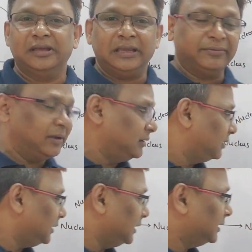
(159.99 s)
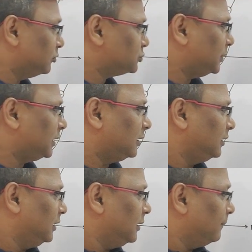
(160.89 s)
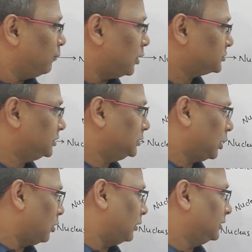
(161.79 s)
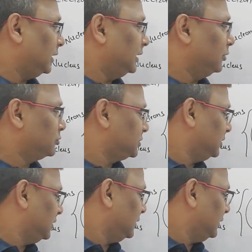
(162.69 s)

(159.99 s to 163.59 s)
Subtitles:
Even it gives beta positron, it gives